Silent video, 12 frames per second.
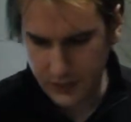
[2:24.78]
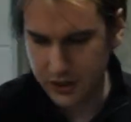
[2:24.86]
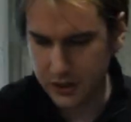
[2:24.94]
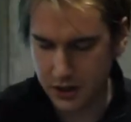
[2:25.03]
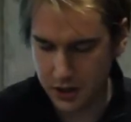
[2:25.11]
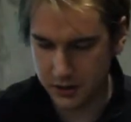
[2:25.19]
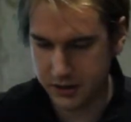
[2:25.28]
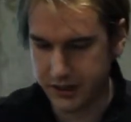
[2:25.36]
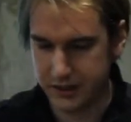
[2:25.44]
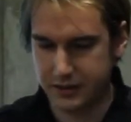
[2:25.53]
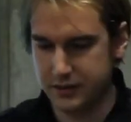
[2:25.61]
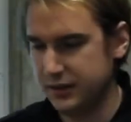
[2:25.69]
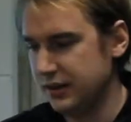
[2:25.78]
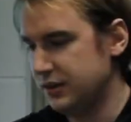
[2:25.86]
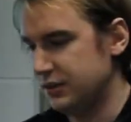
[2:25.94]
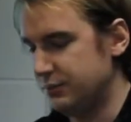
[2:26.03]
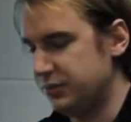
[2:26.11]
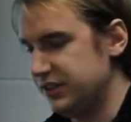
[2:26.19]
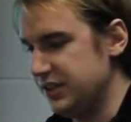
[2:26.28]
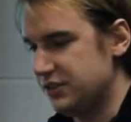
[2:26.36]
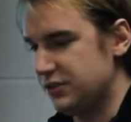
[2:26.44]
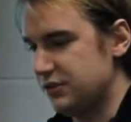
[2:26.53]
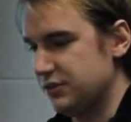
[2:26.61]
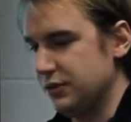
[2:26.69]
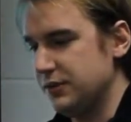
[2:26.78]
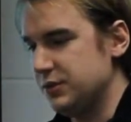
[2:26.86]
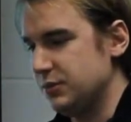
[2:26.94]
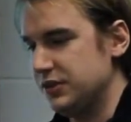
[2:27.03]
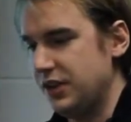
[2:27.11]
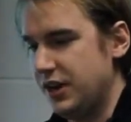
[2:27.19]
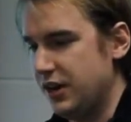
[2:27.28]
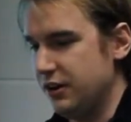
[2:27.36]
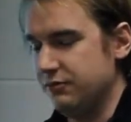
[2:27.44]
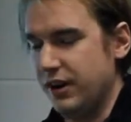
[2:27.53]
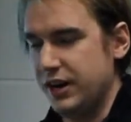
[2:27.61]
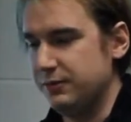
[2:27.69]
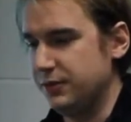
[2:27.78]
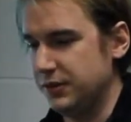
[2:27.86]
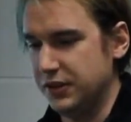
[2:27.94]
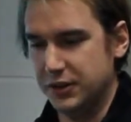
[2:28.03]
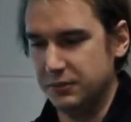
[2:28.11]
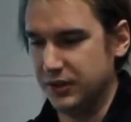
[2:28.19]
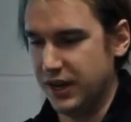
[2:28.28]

you know, like, the police service was there ready for them,